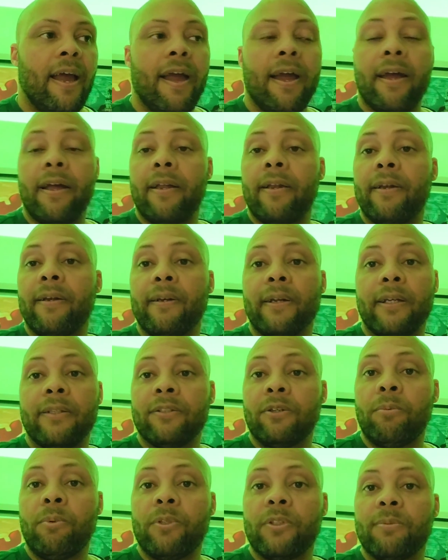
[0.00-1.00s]
and, and
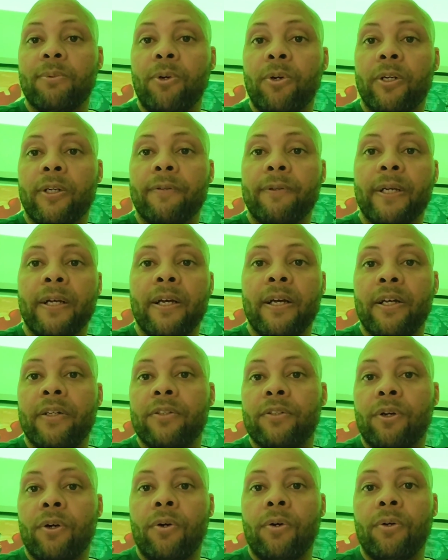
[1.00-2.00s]
so much more.
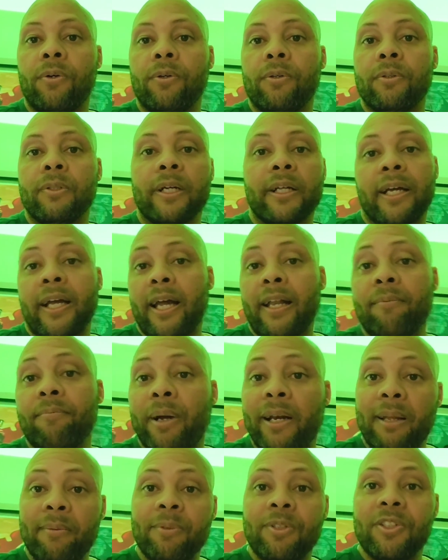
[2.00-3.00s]
So again,
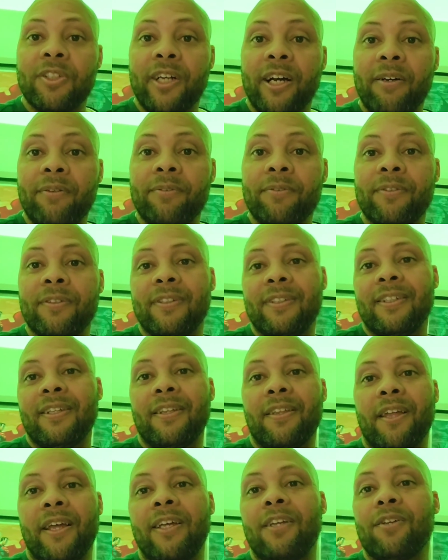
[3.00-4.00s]
my name is Jeff.
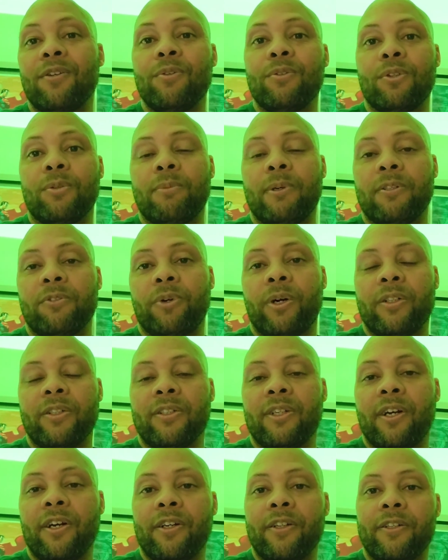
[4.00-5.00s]
Thank you so much for
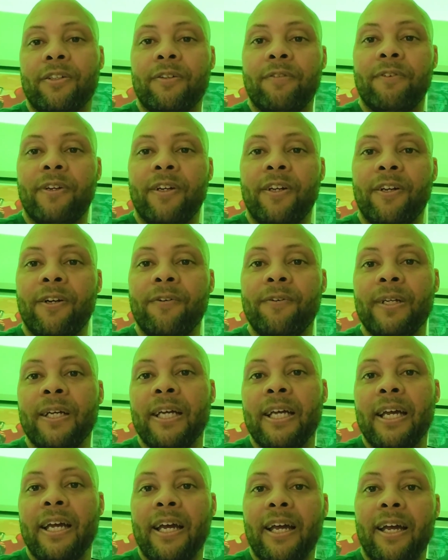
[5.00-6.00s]
watching our video,
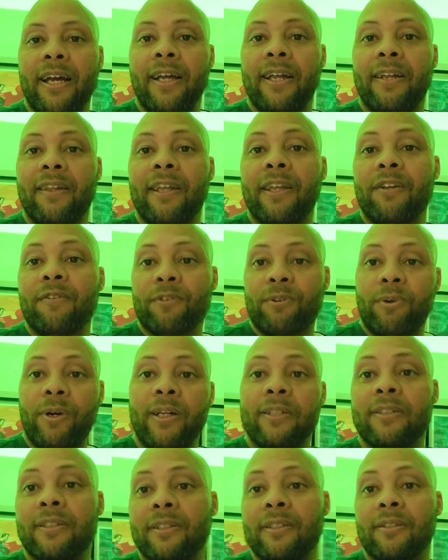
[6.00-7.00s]
and thank you for
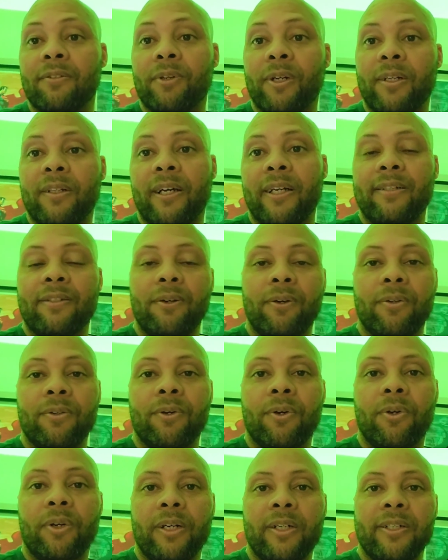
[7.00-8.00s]
watching Green Light
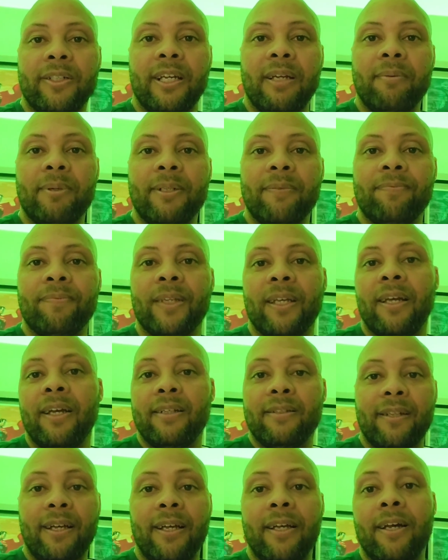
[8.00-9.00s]
Total Entertainment.
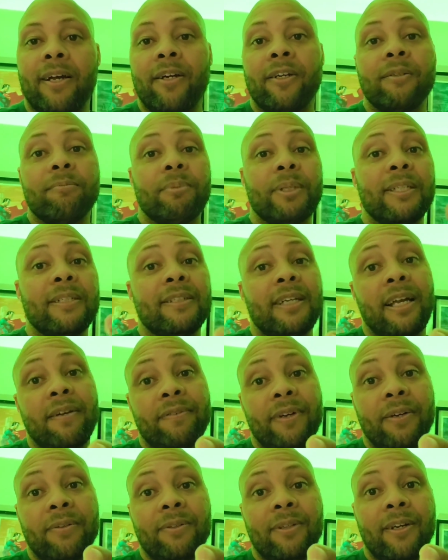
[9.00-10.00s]
Take care, be
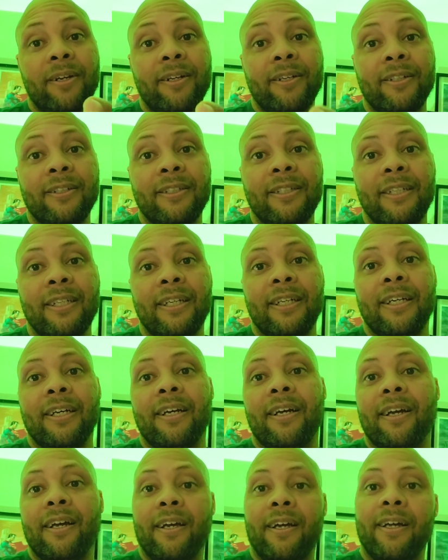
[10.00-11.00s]
safe out there,
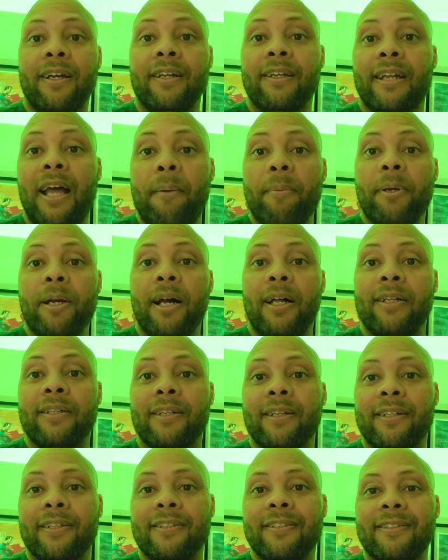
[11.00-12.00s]
and happy
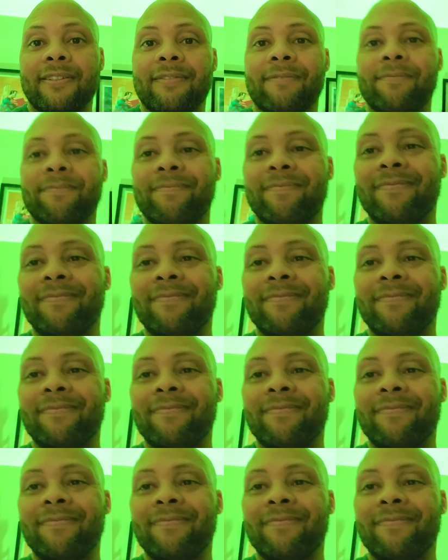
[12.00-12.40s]
holidays.